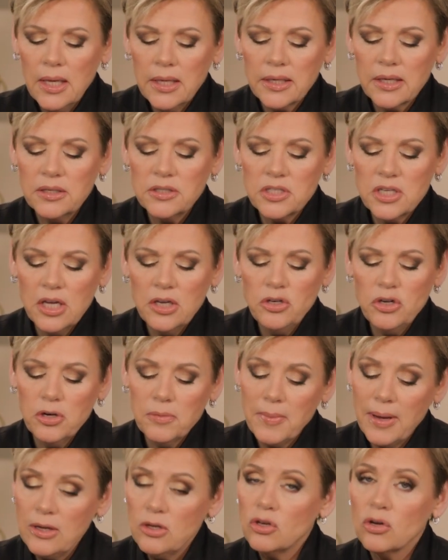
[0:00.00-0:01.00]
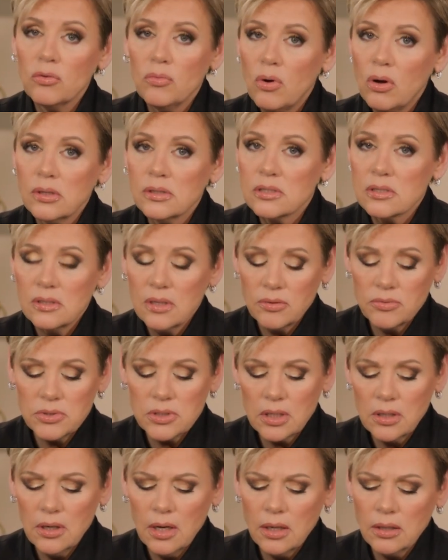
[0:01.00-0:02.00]
Continue to make your wants known
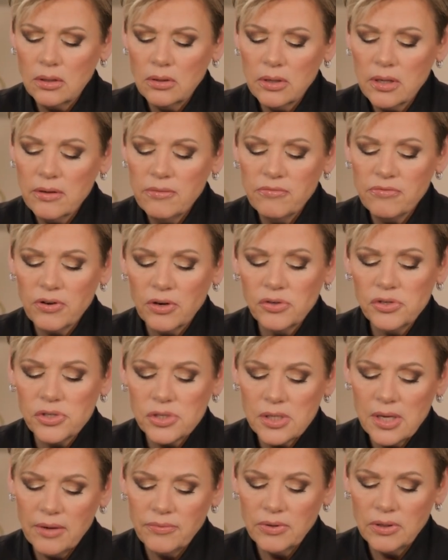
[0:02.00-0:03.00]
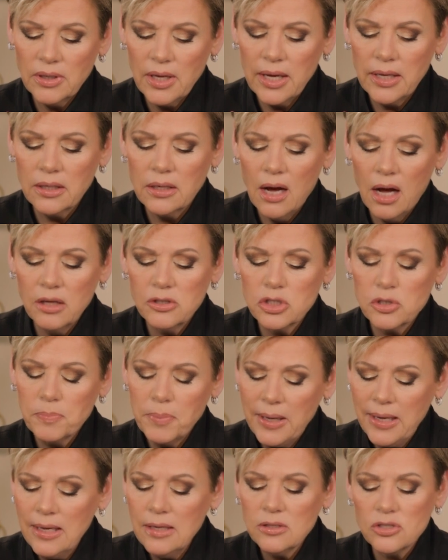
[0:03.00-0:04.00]
to God. Look at verse 7 and God's
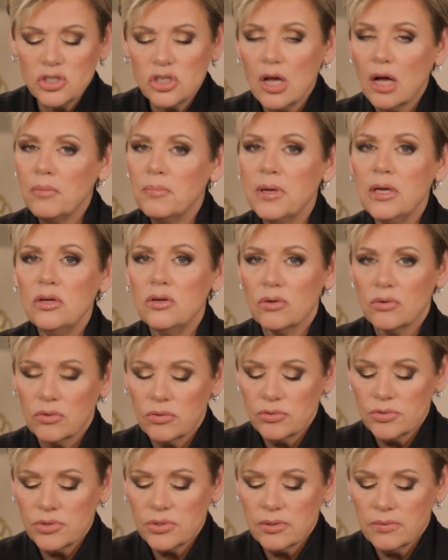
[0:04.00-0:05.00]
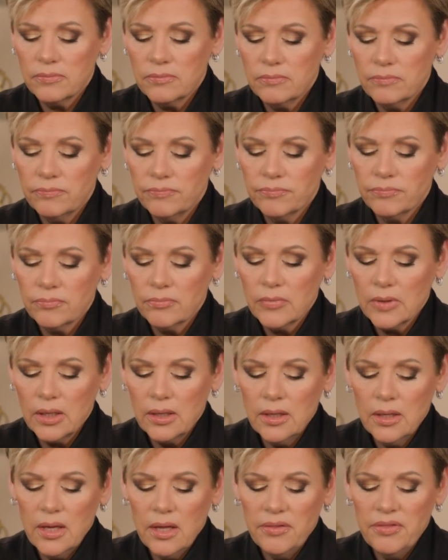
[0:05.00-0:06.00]
peace shall be yours. Amen
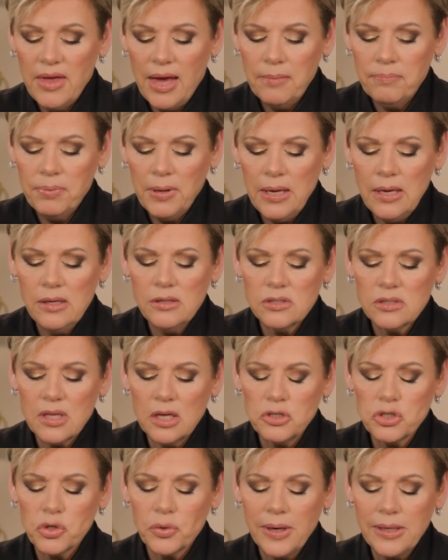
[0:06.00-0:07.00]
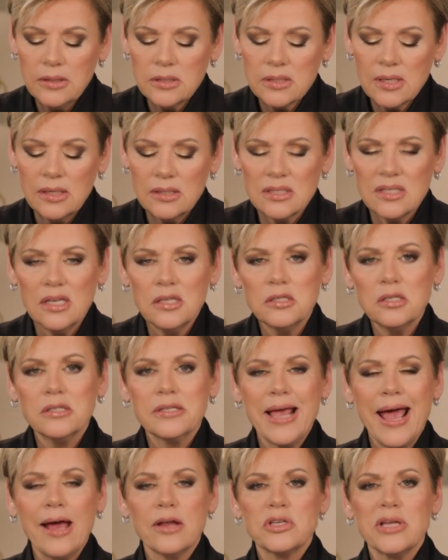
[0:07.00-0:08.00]
that peace that transcends. This
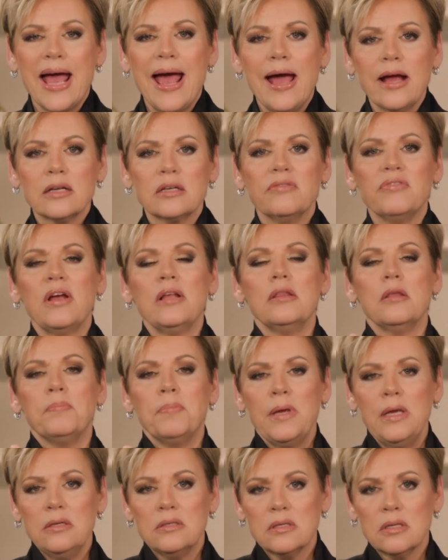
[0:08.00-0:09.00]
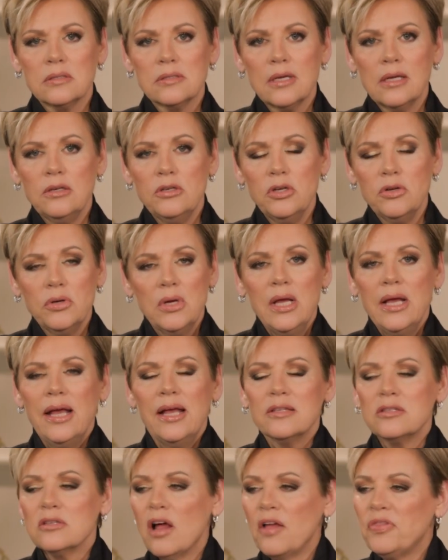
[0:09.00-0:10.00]
is how to activate the yeah. peace that's in you.
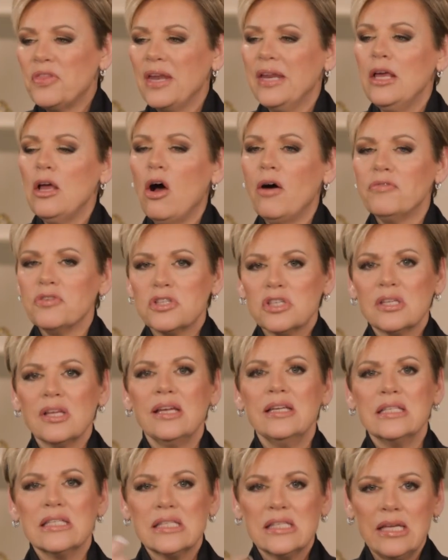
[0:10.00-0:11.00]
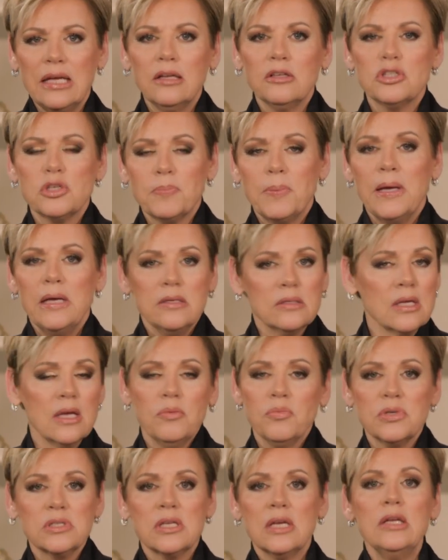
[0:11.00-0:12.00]
It's not that he all of a sudden sends peace,
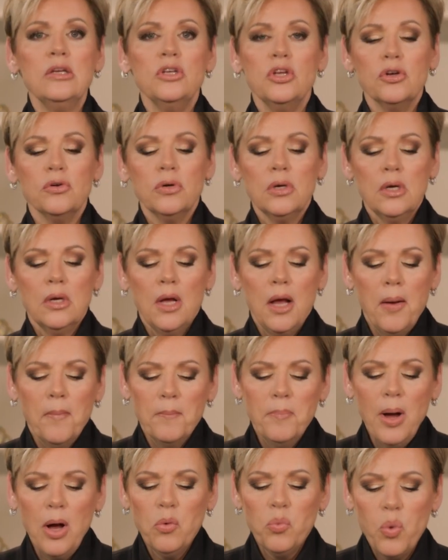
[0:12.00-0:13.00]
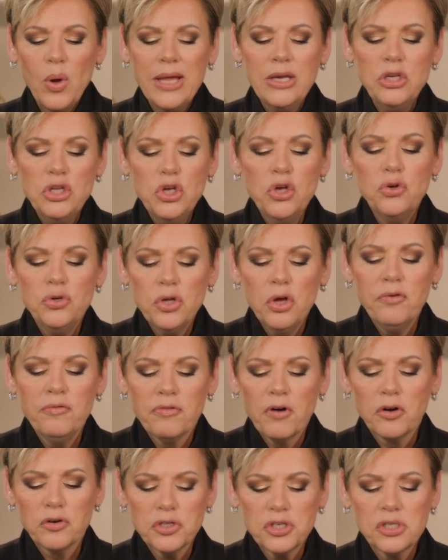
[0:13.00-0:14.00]
it was yes. in you. Yeah. But when you do
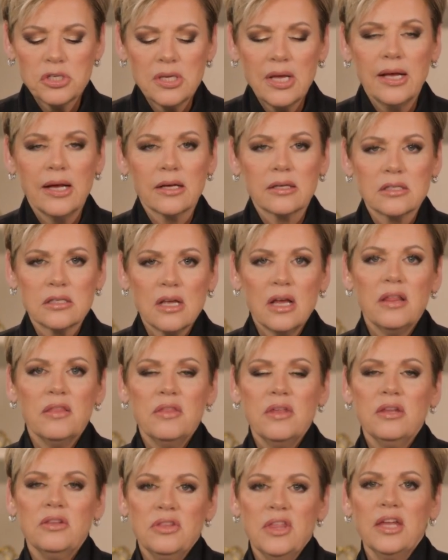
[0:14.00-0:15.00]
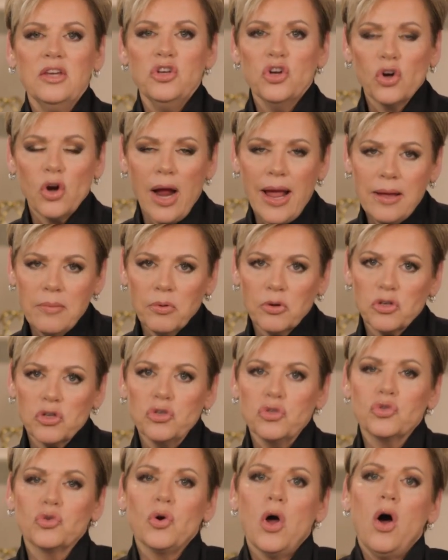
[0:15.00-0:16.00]
verse 6, mm-hmm. then you're able
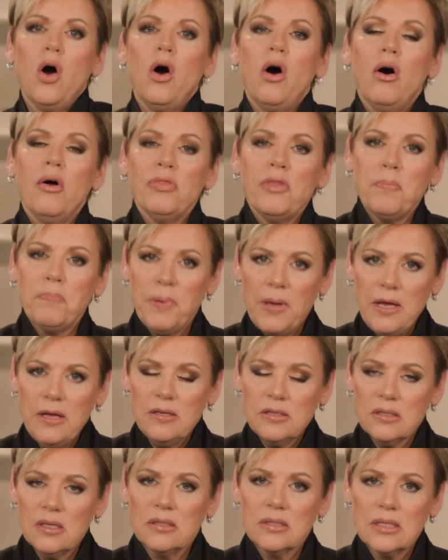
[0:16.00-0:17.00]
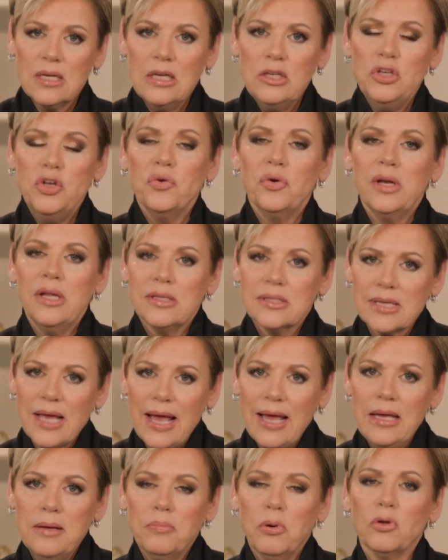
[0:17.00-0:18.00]
to draw on the peace that's in you and it's
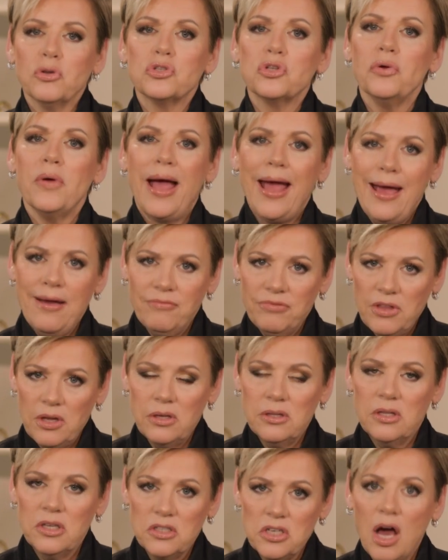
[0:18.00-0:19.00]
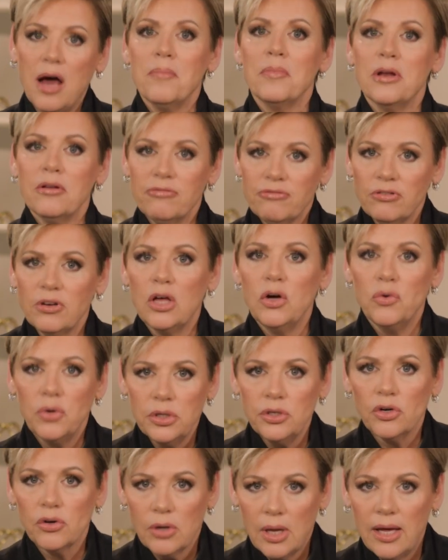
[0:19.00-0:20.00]
able to have the, the dominant flow
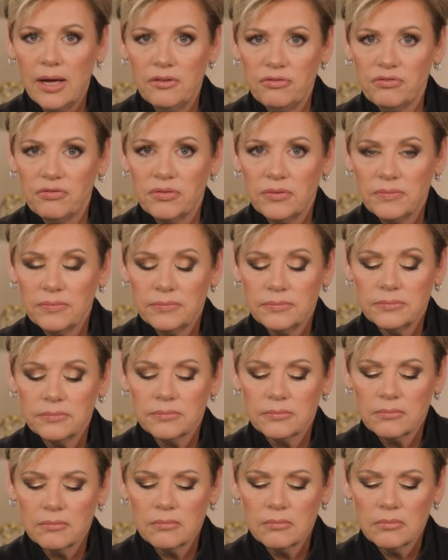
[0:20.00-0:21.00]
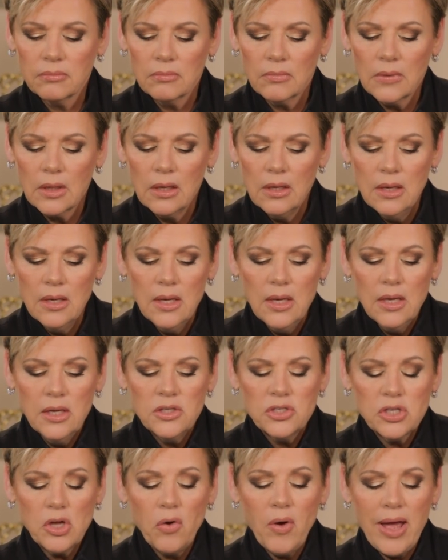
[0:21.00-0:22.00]
in your life.
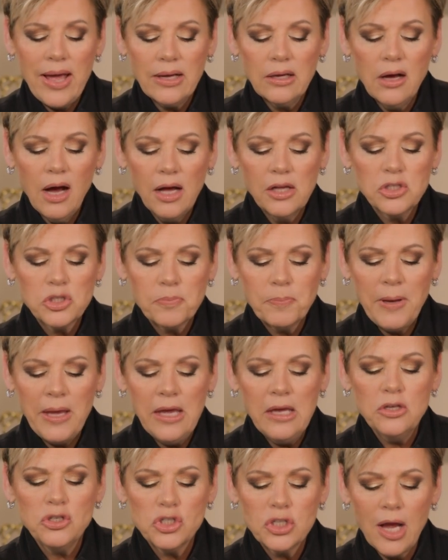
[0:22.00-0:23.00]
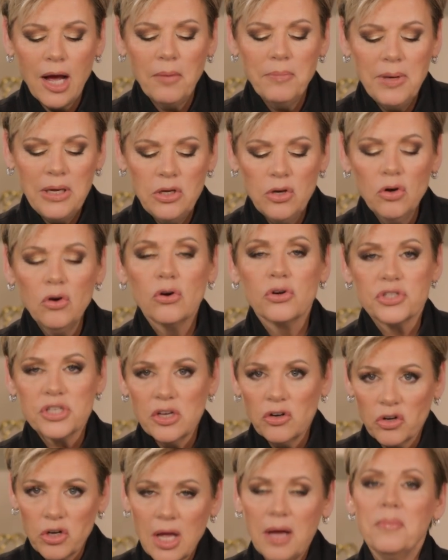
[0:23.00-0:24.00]
So, and God's peace shall be yours.
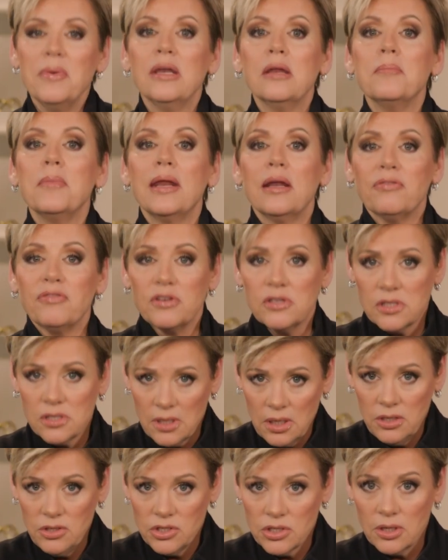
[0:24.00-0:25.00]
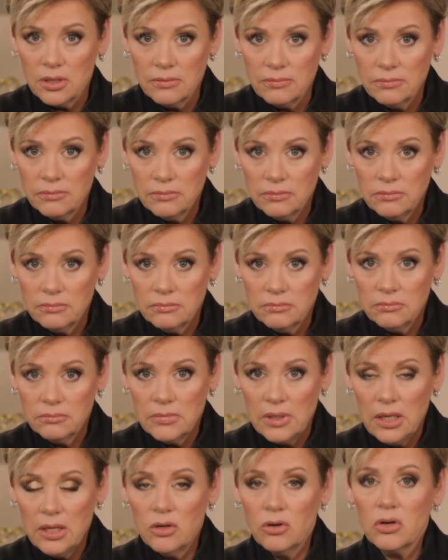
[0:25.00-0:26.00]
It'll come into manifestation, mm-hmm.
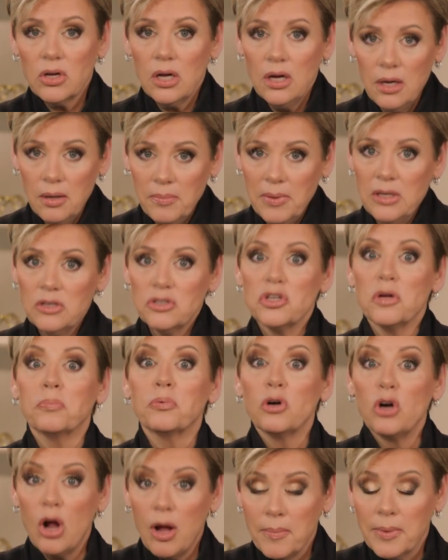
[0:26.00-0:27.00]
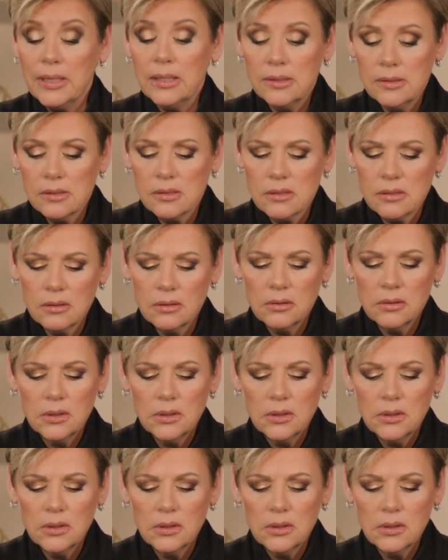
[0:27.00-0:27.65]
it'll come into prominence.